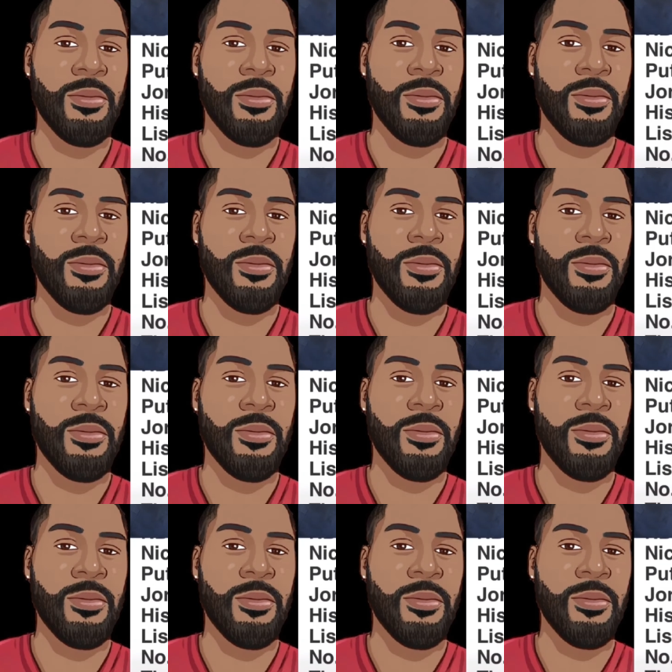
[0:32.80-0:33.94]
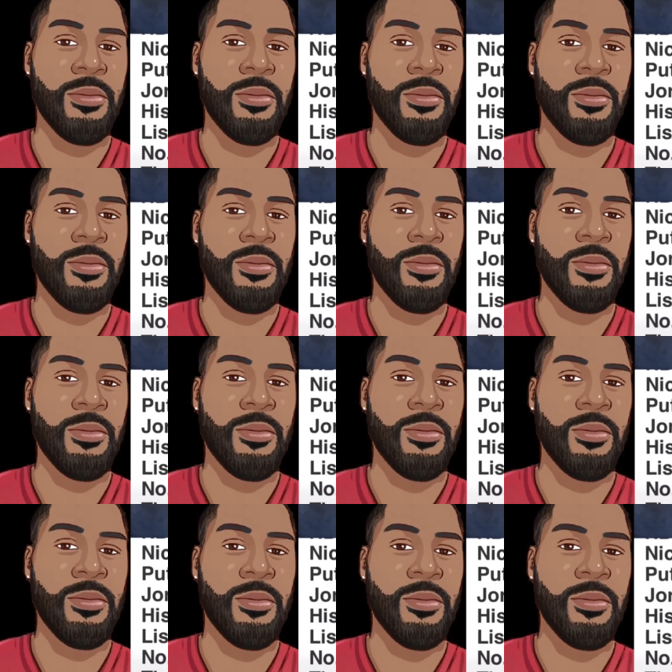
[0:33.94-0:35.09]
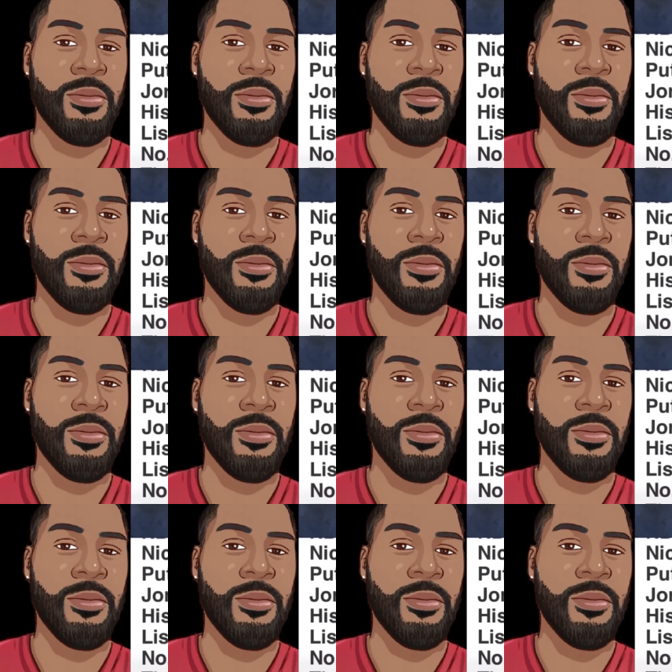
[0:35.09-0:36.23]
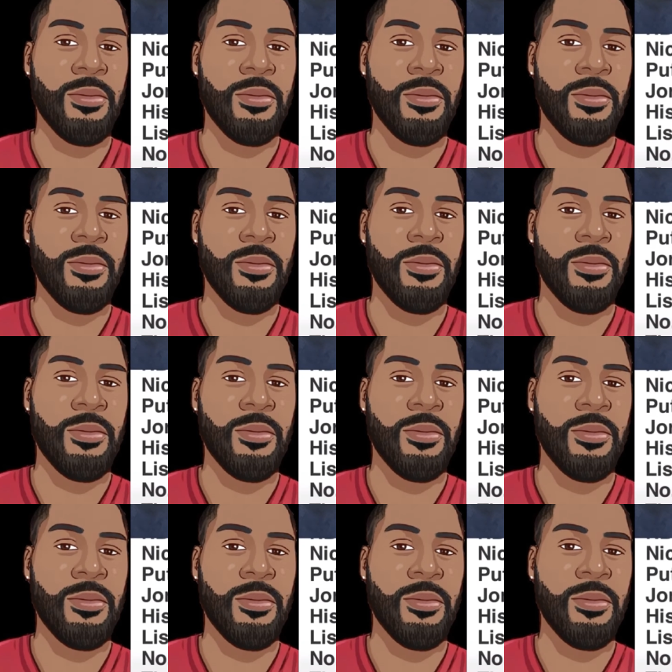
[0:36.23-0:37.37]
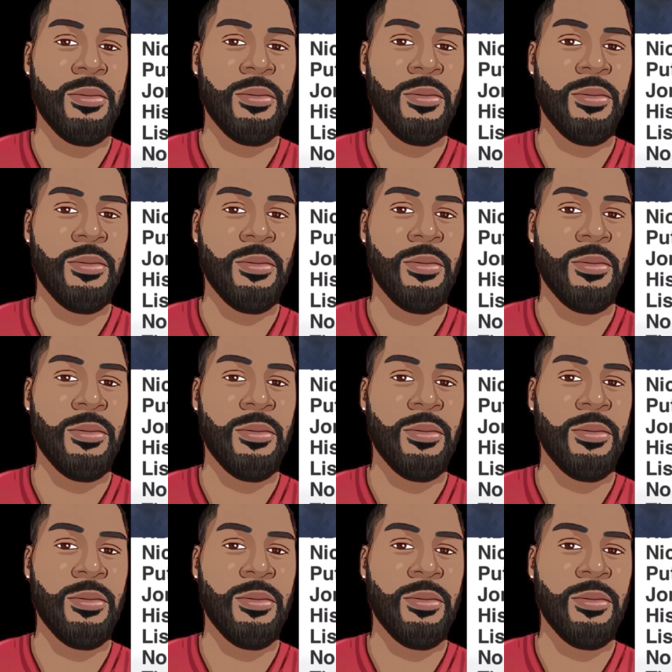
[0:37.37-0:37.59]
(not speaking)